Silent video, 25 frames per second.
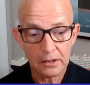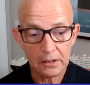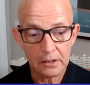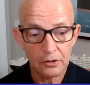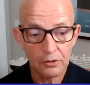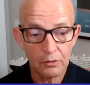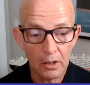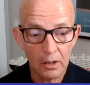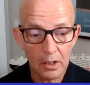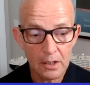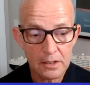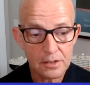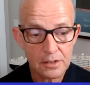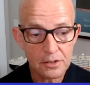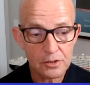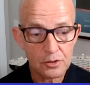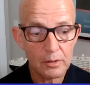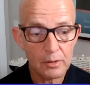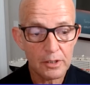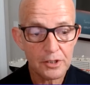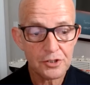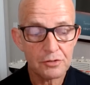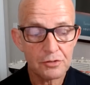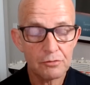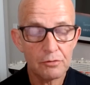you asked this
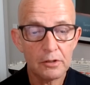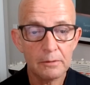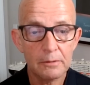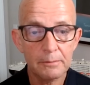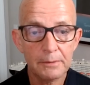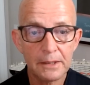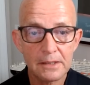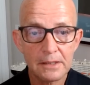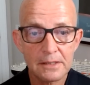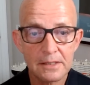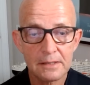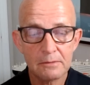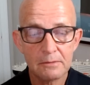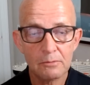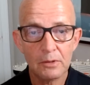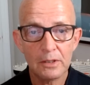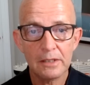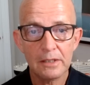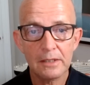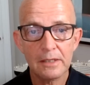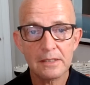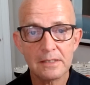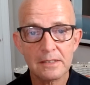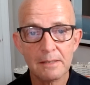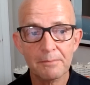question, Rhonda, because one of the
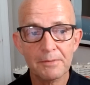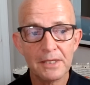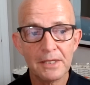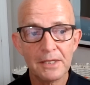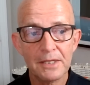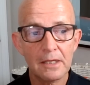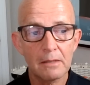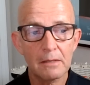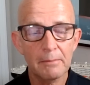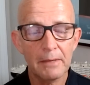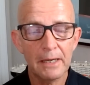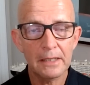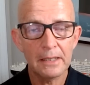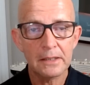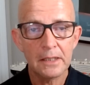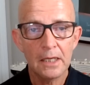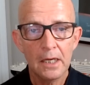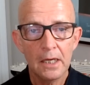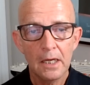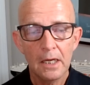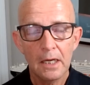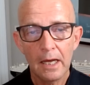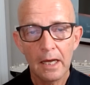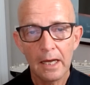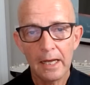things I'm thinking about
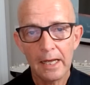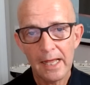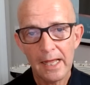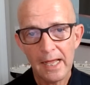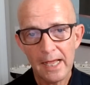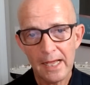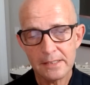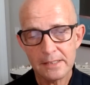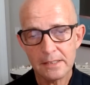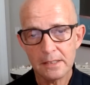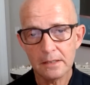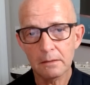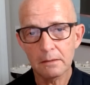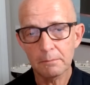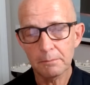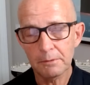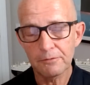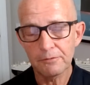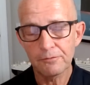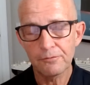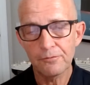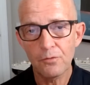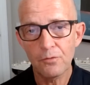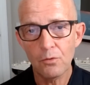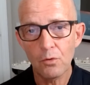ahead a little bit
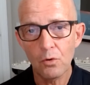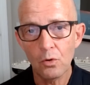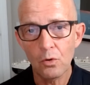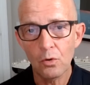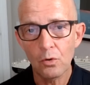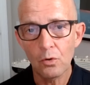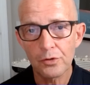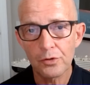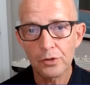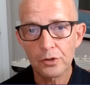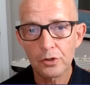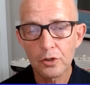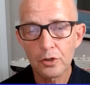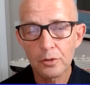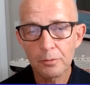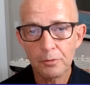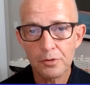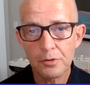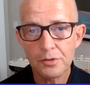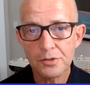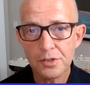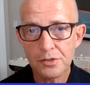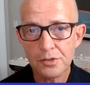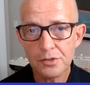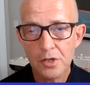for the group
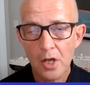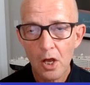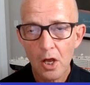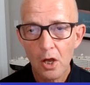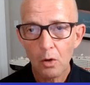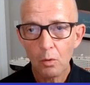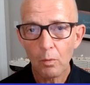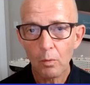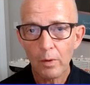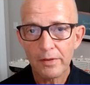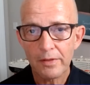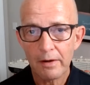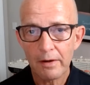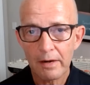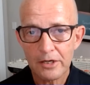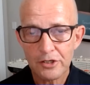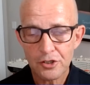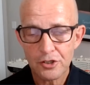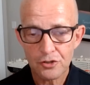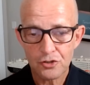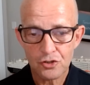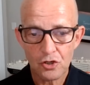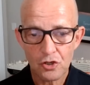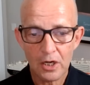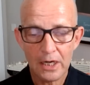cruises, whether I
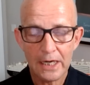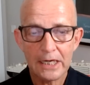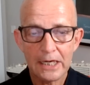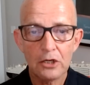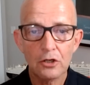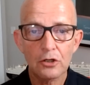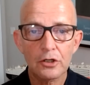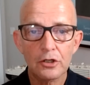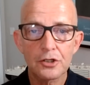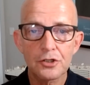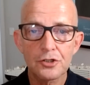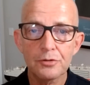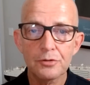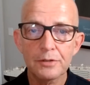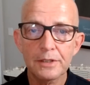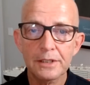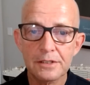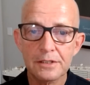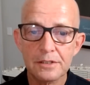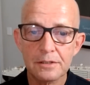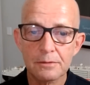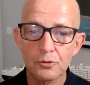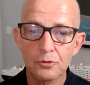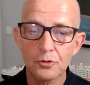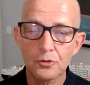should try and look at doing
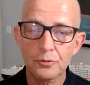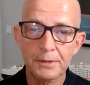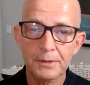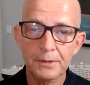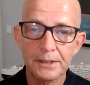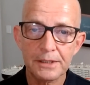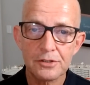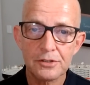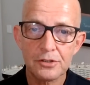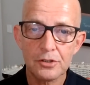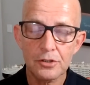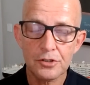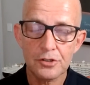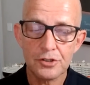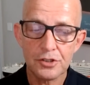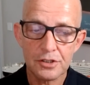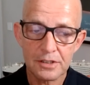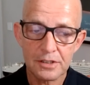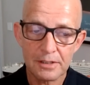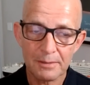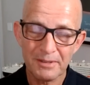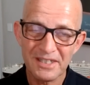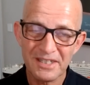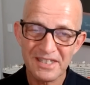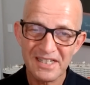some group excursions. I
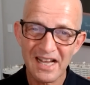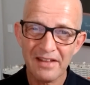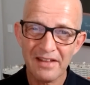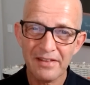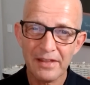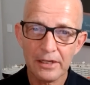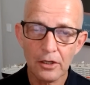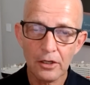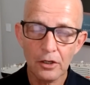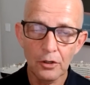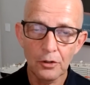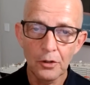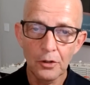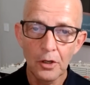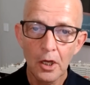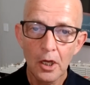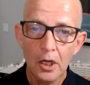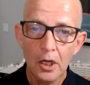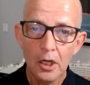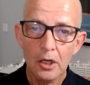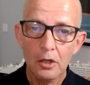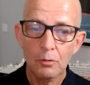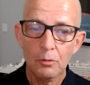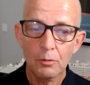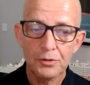want to see how they go
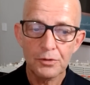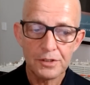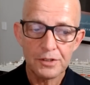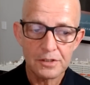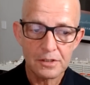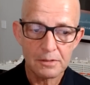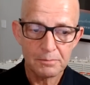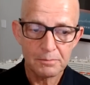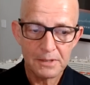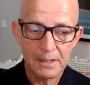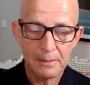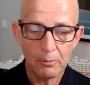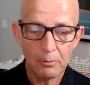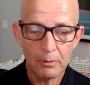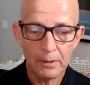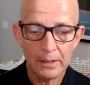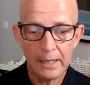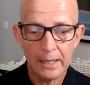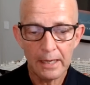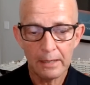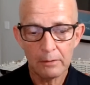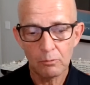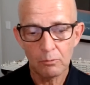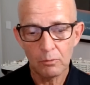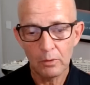with the September
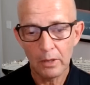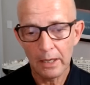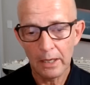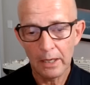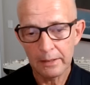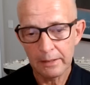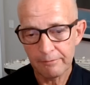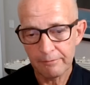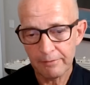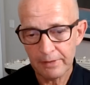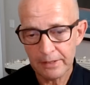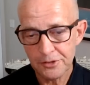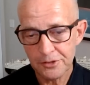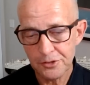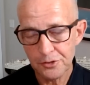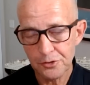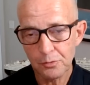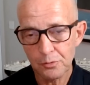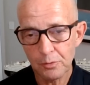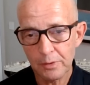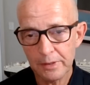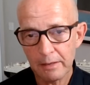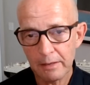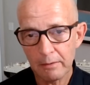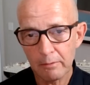one, and if I do,
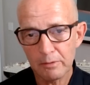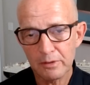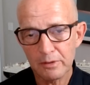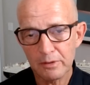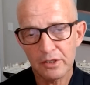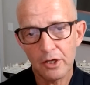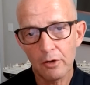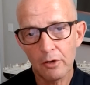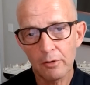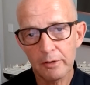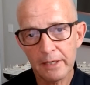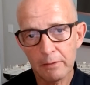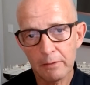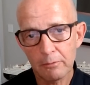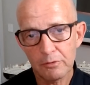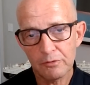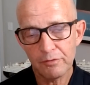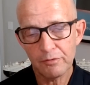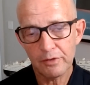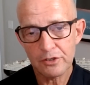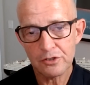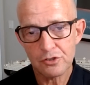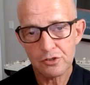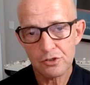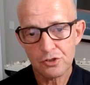whether I would go again with
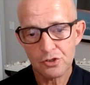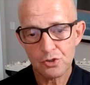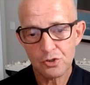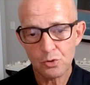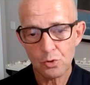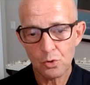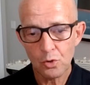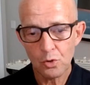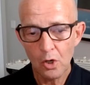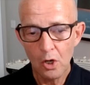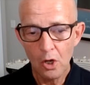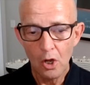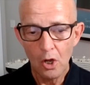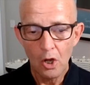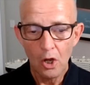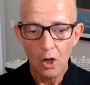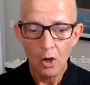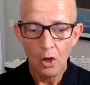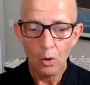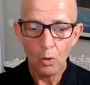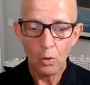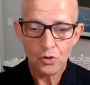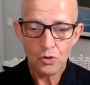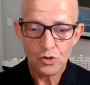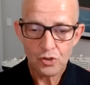Venture Shore
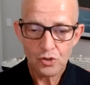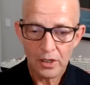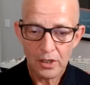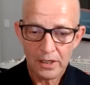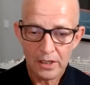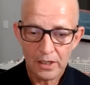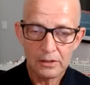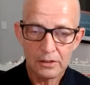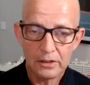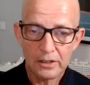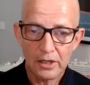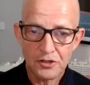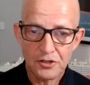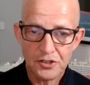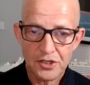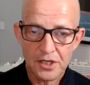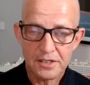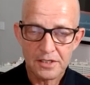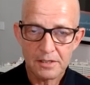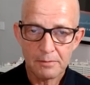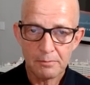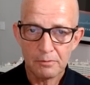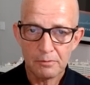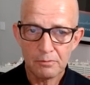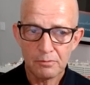or try and negotiate
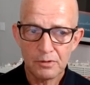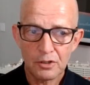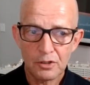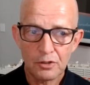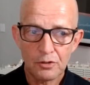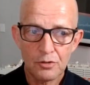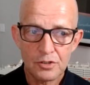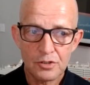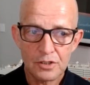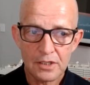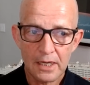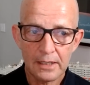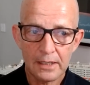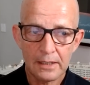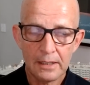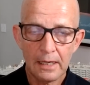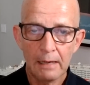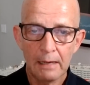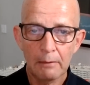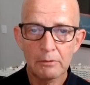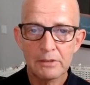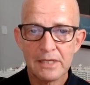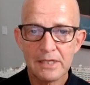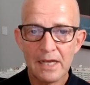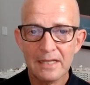something with the cruise line. I
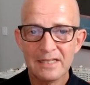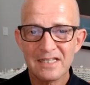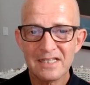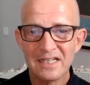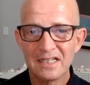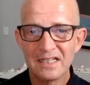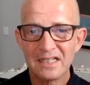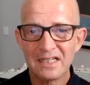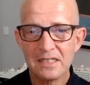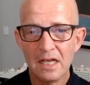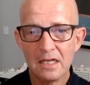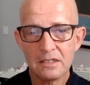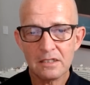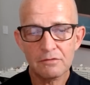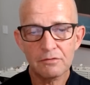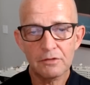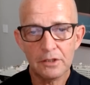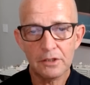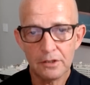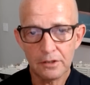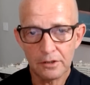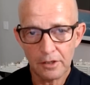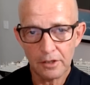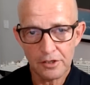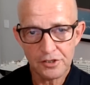was unsuccessful at
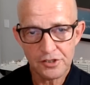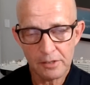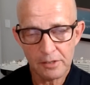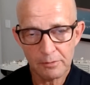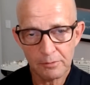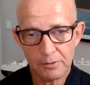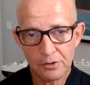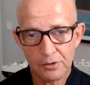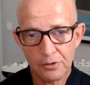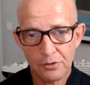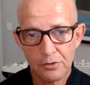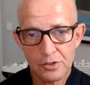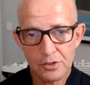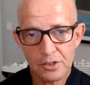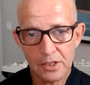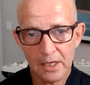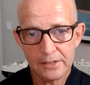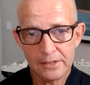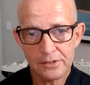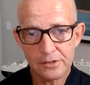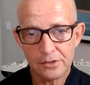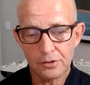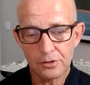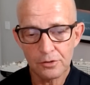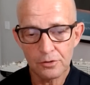negotiating with the cruise line
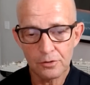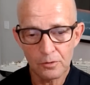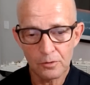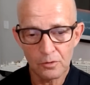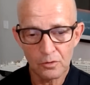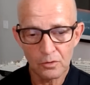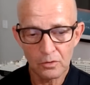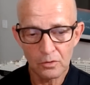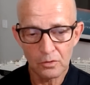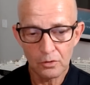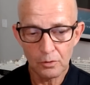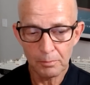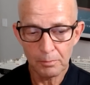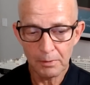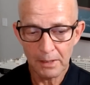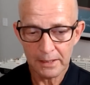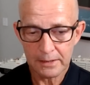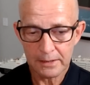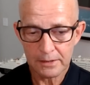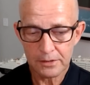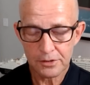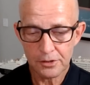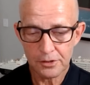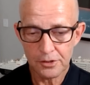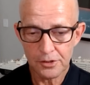to group line
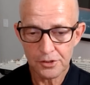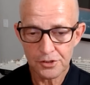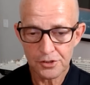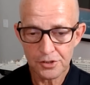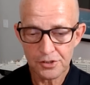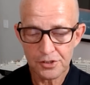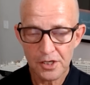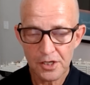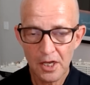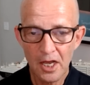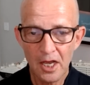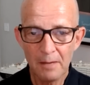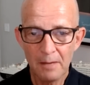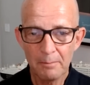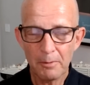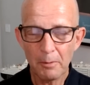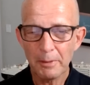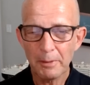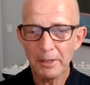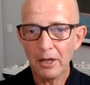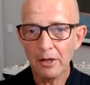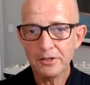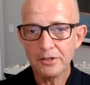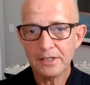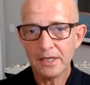excursions, but we're
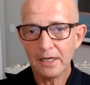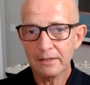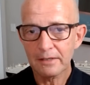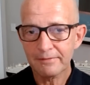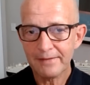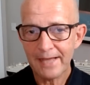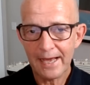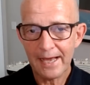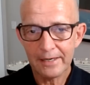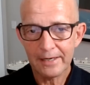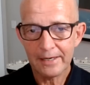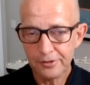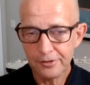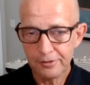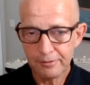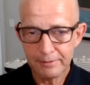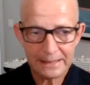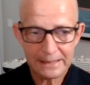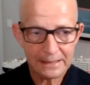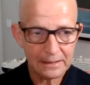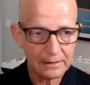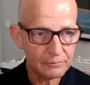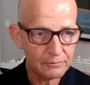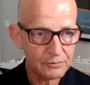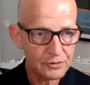going to kind of Canada, New
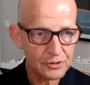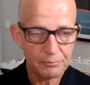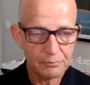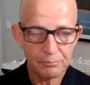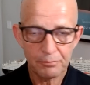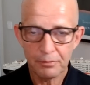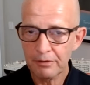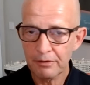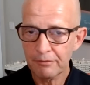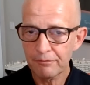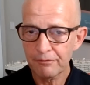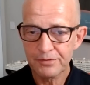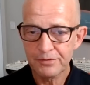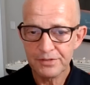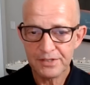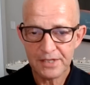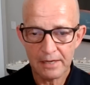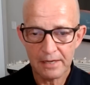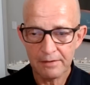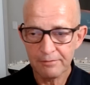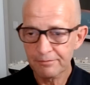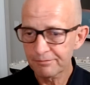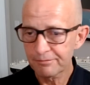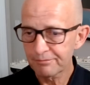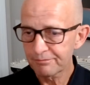England, which are pretty
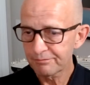safe,